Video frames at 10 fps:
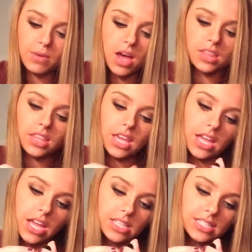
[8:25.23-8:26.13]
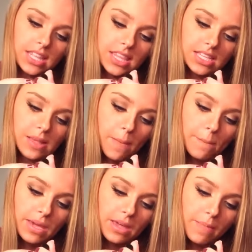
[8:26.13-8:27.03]
month is this
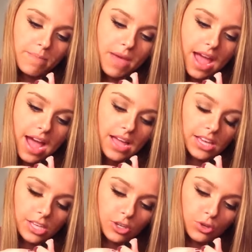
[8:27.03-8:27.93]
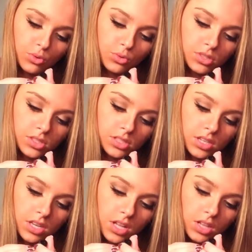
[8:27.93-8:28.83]
Meet Matte Hughes
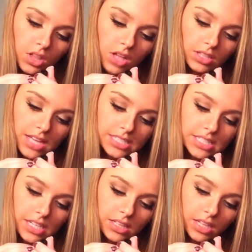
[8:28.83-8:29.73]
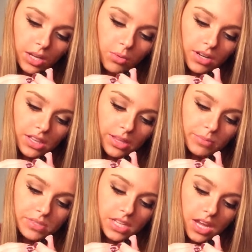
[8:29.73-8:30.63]
Long Lasting Liquid
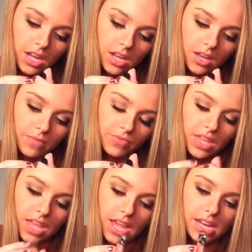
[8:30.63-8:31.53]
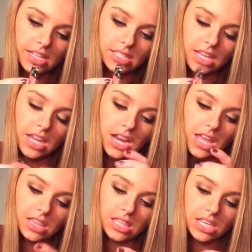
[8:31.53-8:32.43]
Lipstick. And it's in
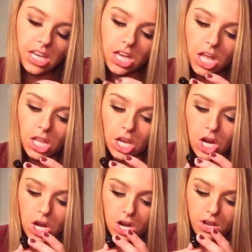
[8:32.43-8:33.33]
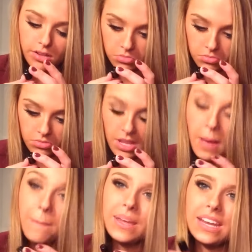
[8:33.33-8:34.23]
the color
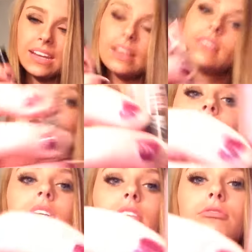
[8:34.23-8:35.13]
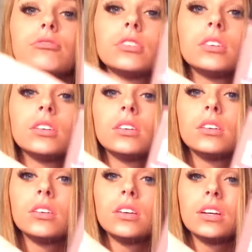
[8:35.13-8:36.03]
Committed, I believe.
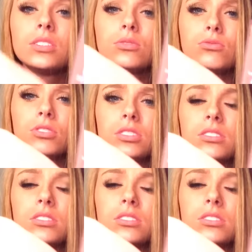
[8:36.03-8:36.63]
It's really